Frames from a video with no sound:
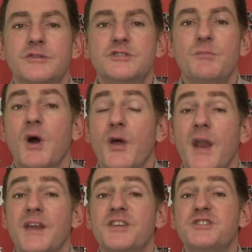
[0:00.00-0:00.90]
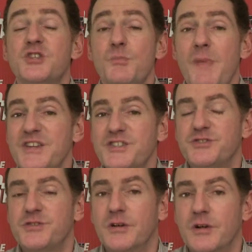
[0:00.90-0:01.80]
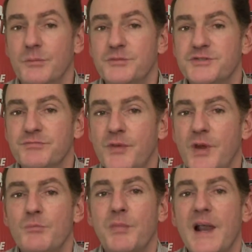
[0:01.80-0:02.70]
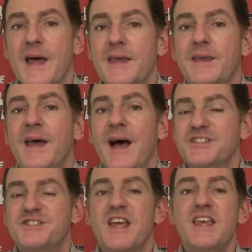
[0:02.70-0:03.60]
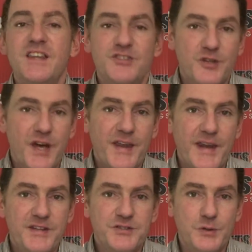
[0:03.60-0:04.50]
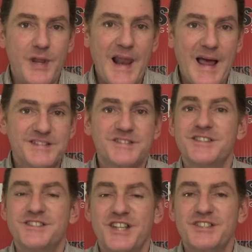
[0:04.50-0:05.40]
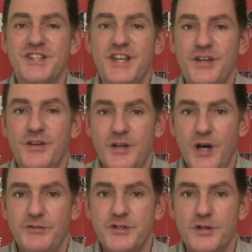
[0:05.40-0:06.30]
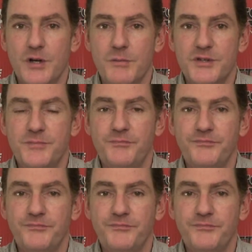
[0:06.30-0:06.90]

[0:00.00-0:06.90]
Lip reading: Tomorrow night, the 2 Manchester clubs play as they try to get into the last 16 of the tournament.